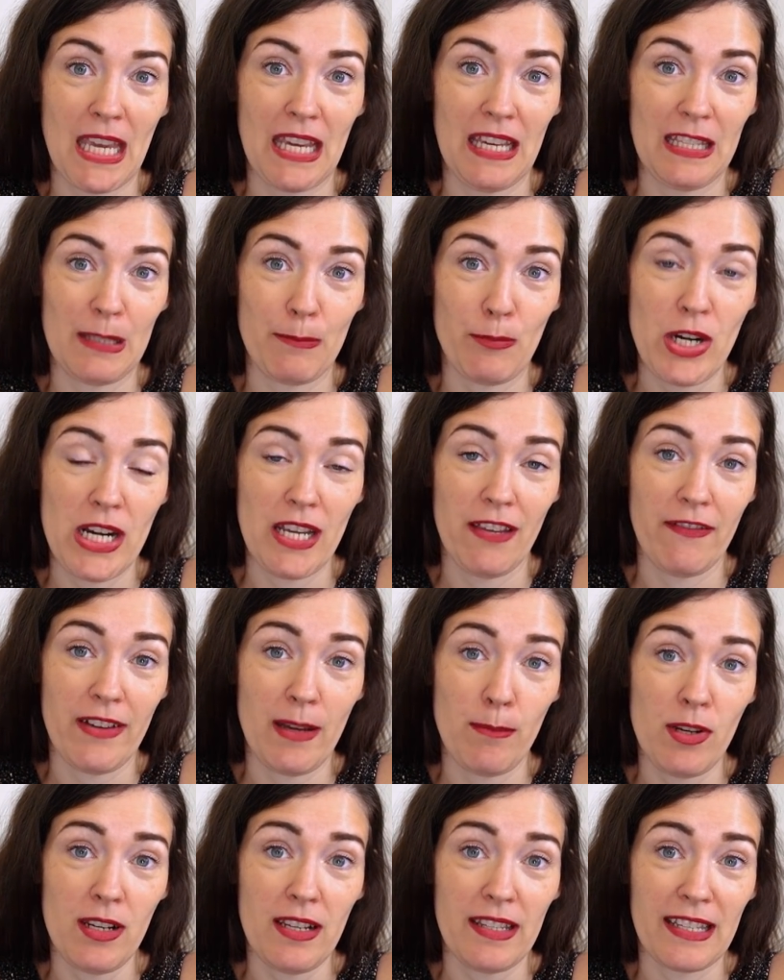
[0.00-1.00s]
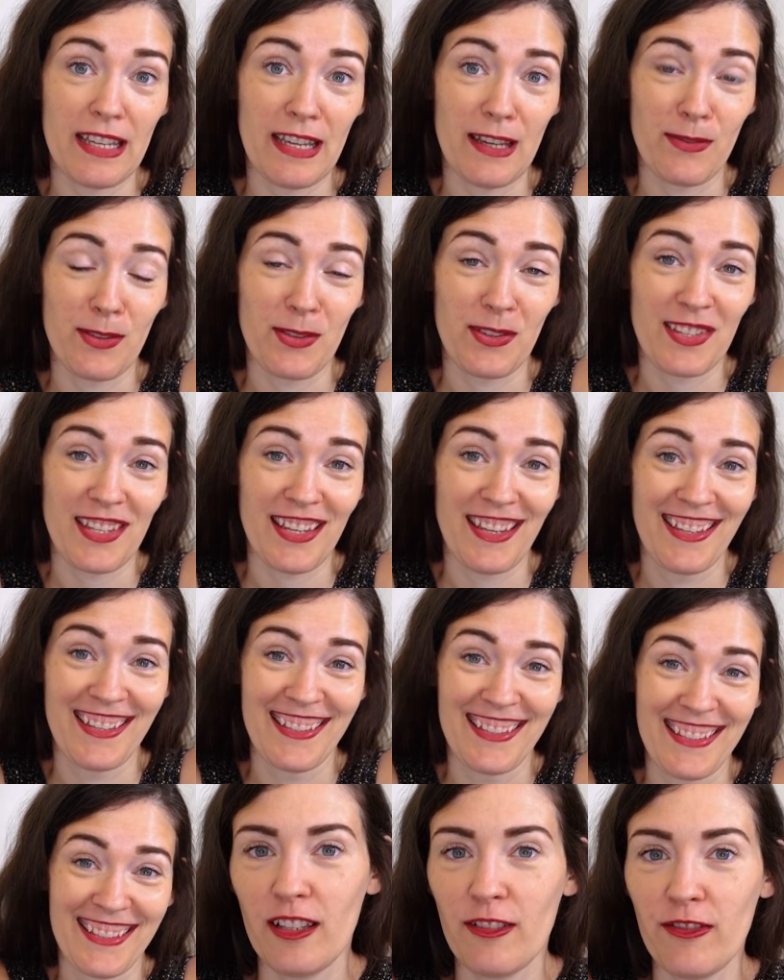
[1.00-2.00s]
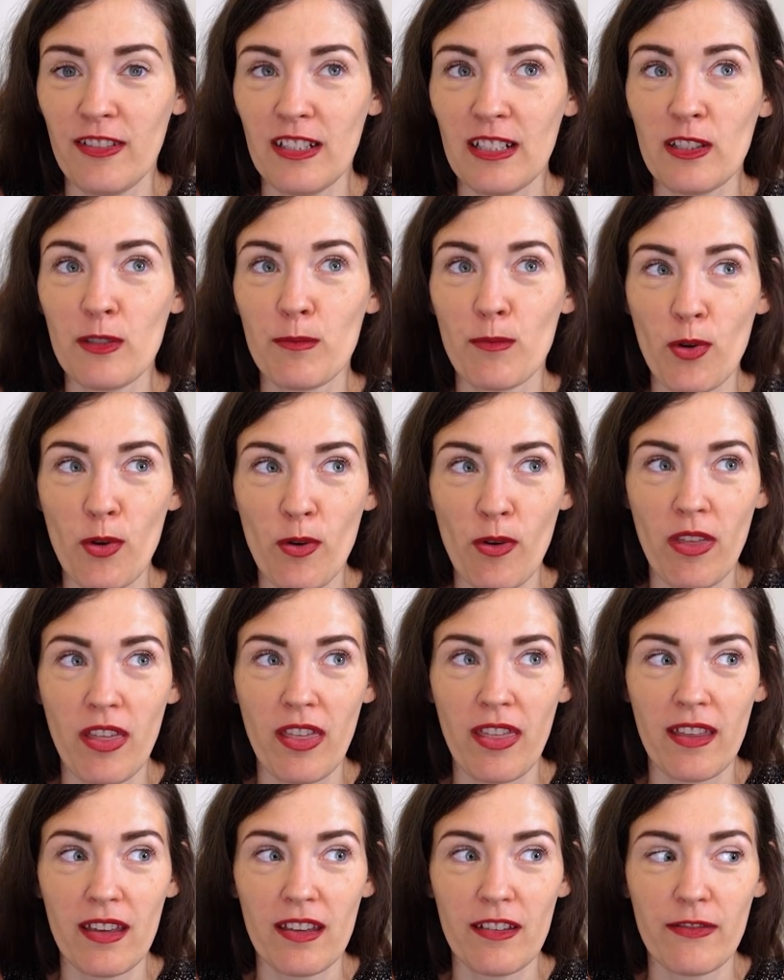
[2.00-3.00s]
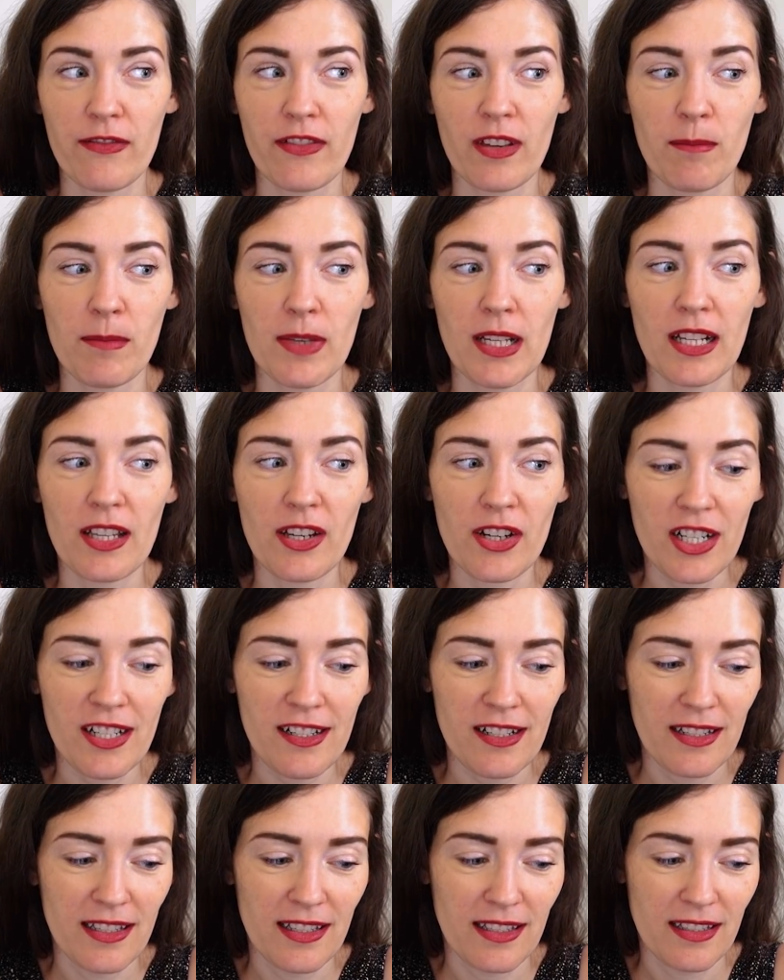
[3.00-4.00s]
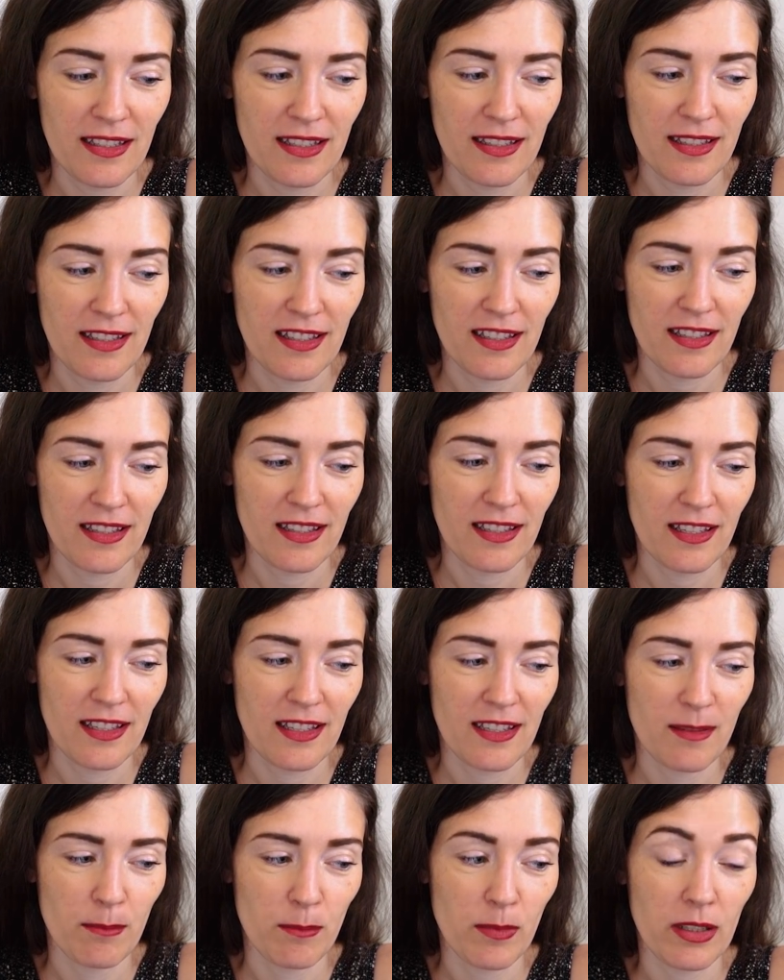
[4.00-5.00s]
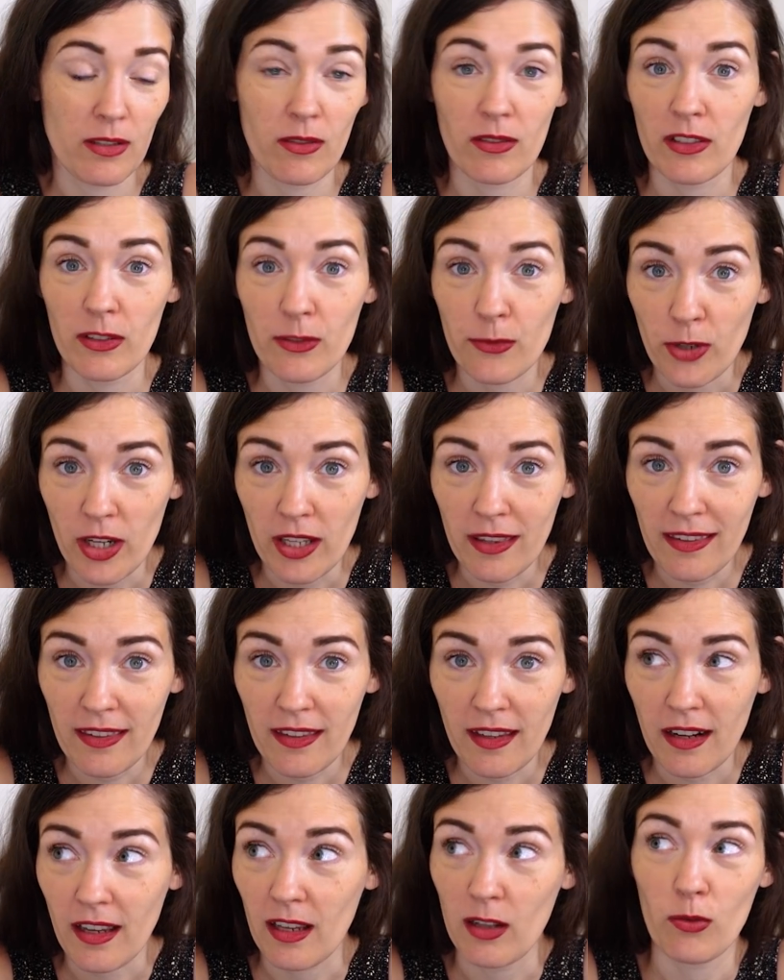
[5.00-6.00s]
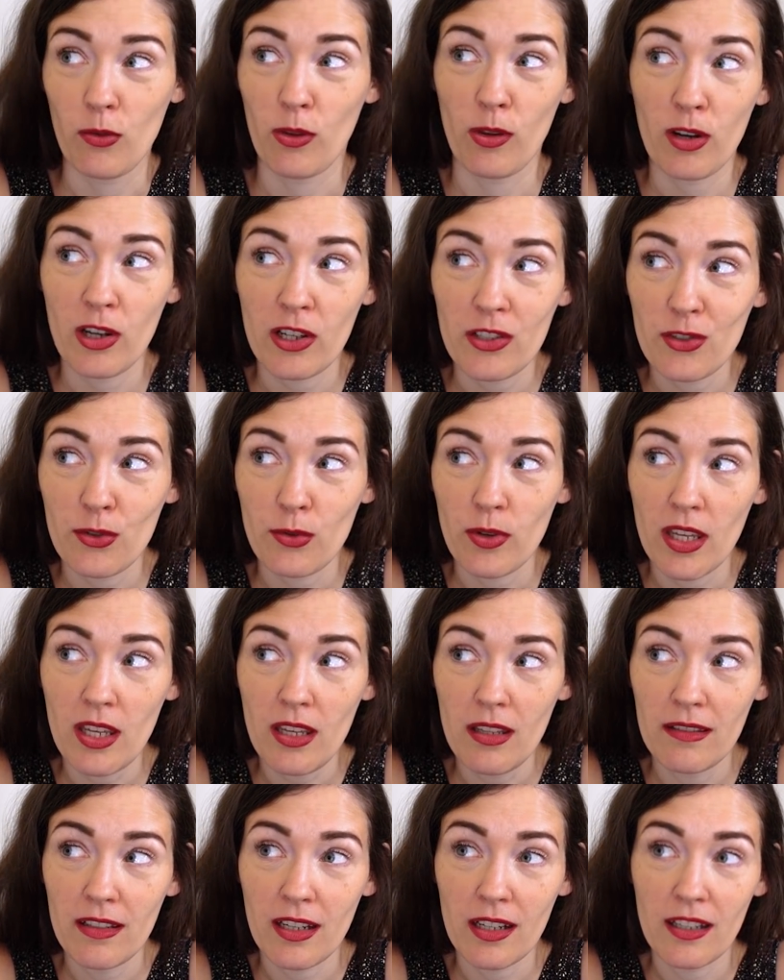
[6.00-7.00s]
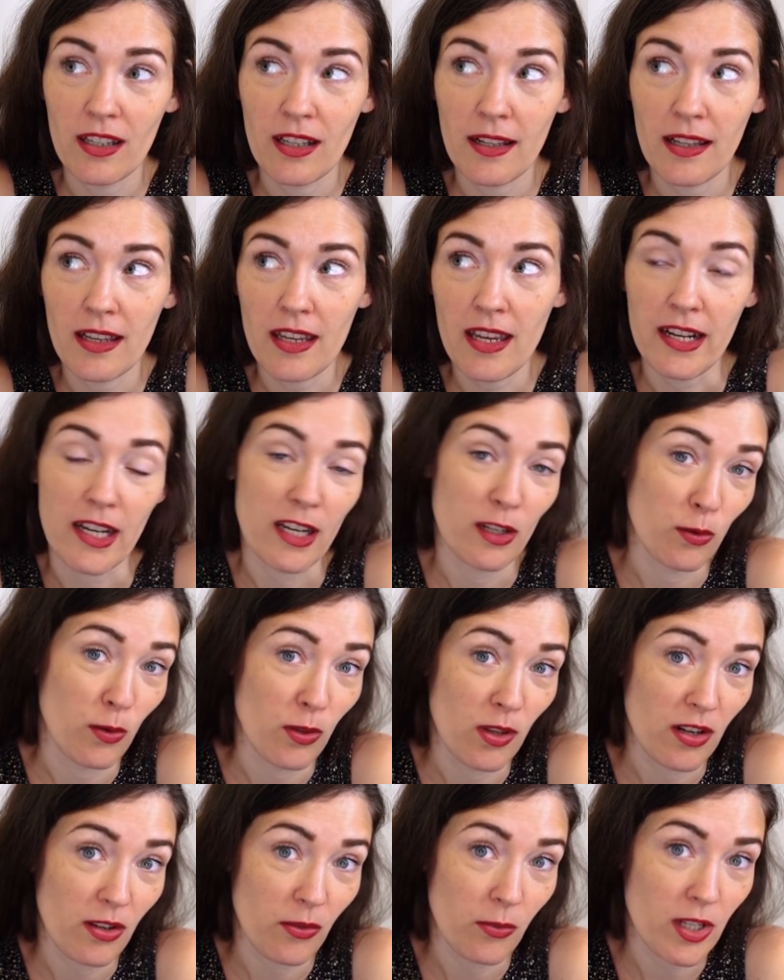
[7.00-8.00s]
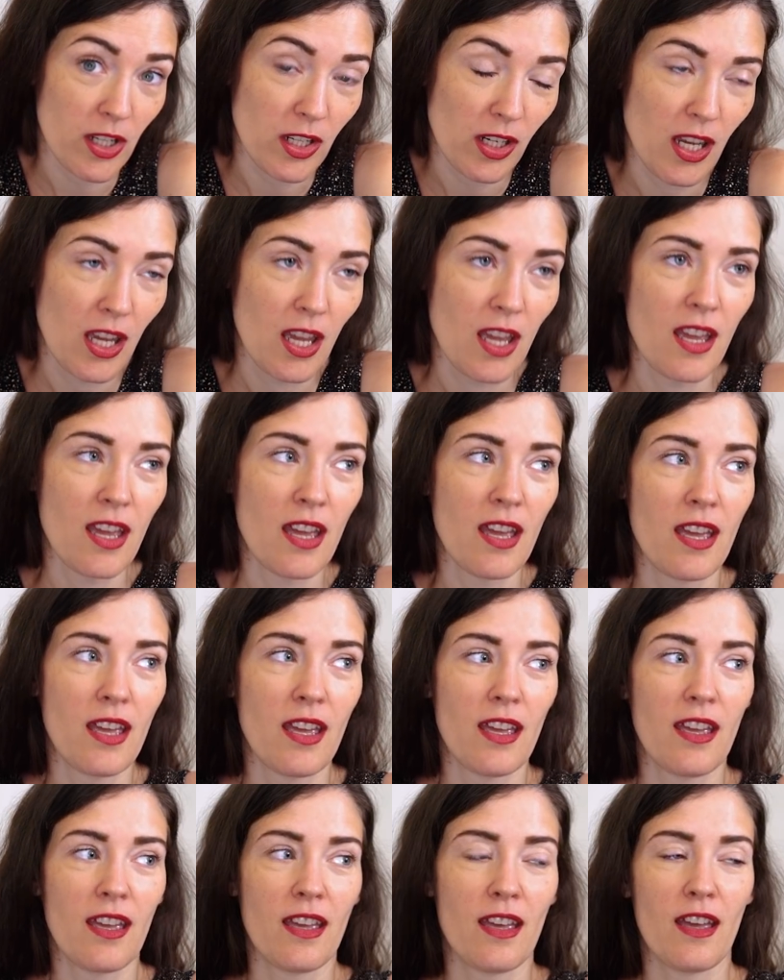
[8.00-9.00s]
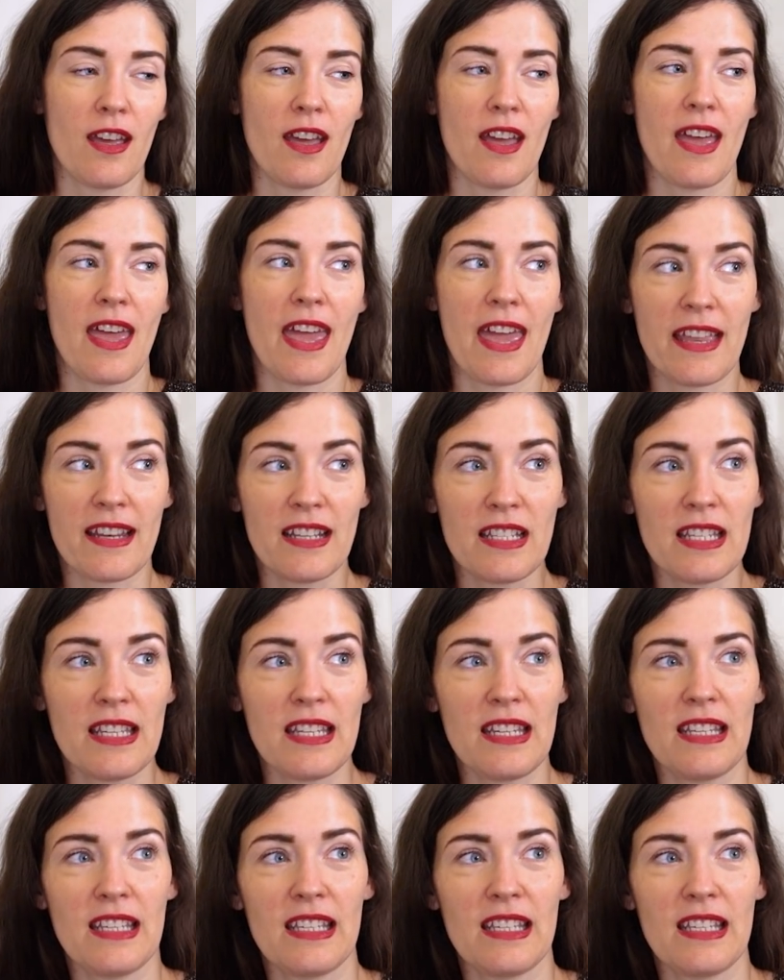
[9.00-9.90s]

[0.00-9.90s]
It's pretty fabulous, I have to say. It feels both familiar, because it's France and I know the country technically and I know the language, and